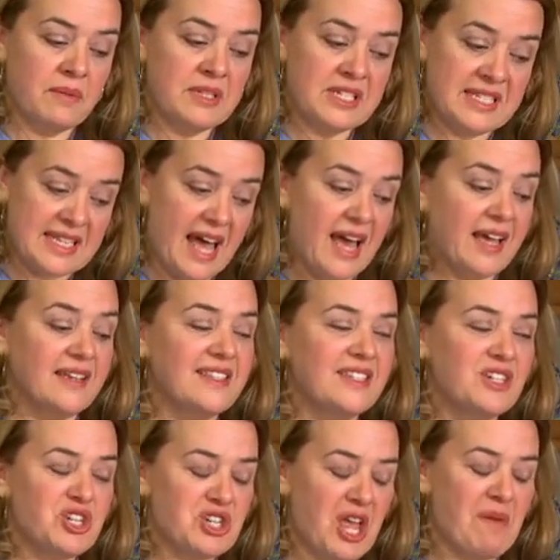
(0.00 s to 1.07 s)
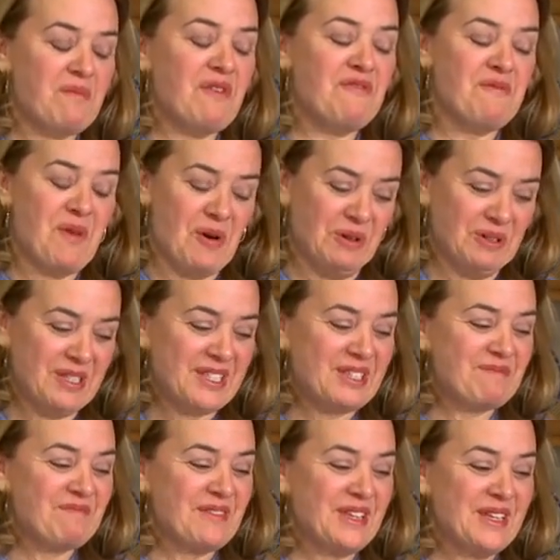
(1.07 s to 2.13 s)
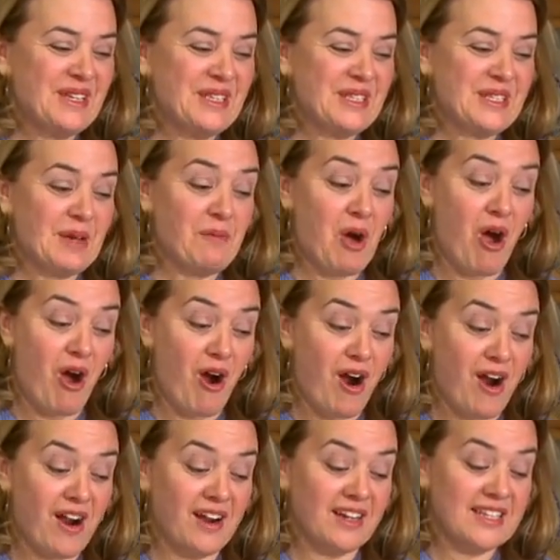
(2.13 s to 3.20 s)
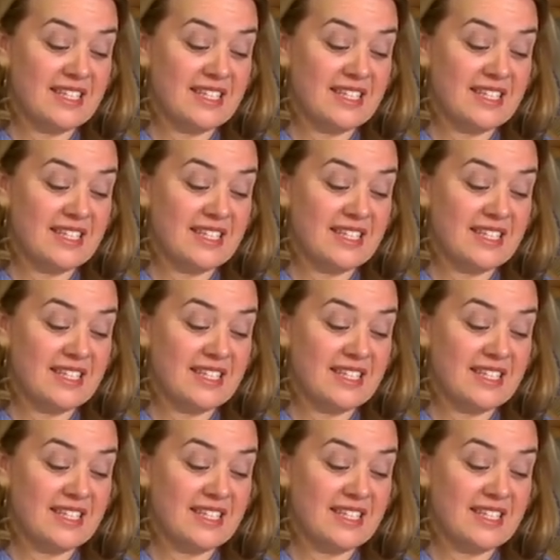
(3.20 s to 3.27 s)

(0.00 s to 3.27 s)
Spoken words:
size and shape of molds. Some are